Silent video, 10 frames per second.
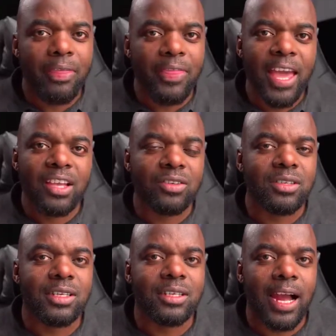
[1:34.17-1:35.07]
they just
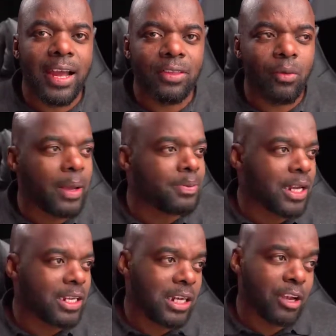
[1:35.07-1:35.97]
design the
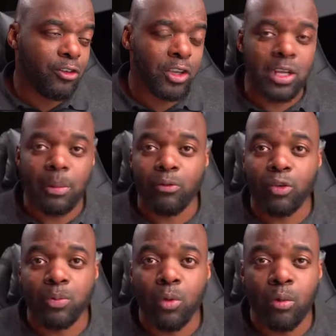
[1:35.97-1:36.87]
websites, like for example,
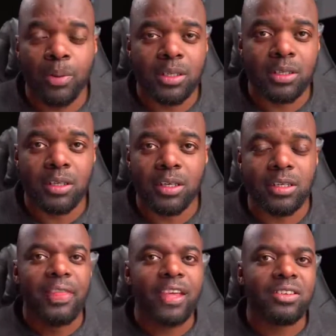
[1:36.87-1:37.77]
for small businesses,
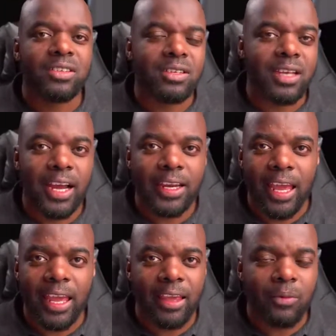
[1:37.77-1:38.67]
they just design
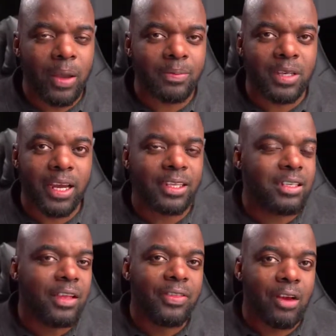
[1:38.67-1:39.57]
a website
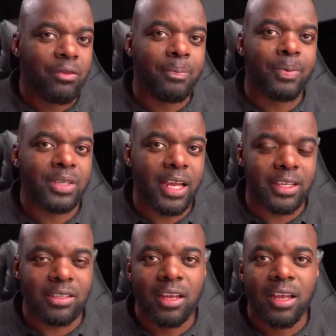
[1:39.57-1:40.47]
that
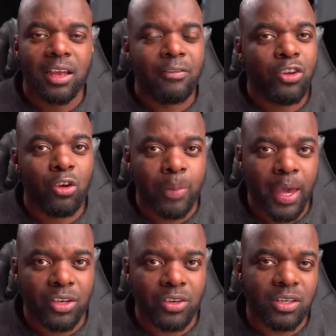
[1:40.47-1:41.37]
represents a few
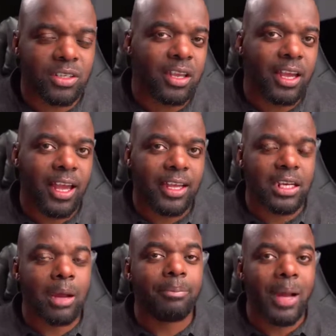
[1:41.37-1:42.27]
pages and
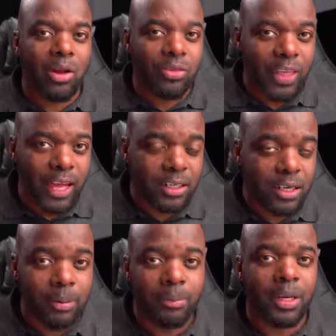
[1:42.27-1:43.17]
about that
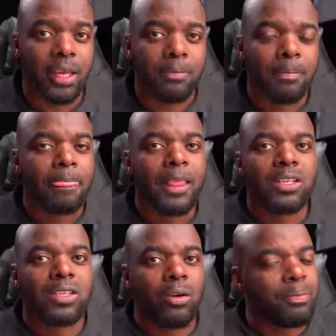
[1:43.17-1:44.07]
company.
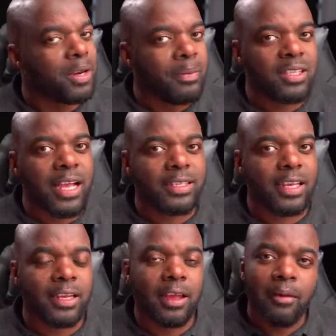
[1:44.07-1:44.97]
So pretty much that's
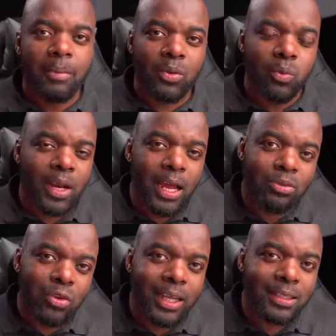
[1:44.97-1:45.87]
it. But what I'm
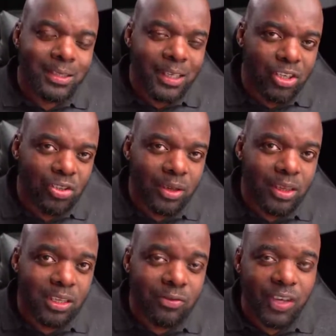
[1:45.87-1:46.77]
trying to teach you in
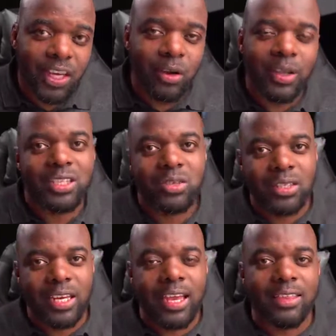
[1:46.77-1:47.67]
this video is to
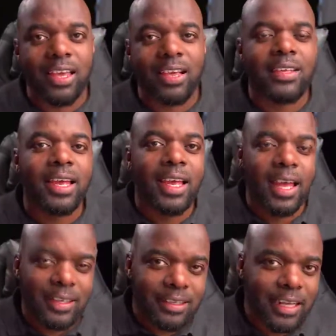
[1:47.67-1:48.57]
take things
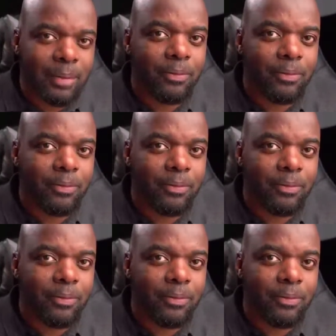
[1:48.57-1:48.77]
a step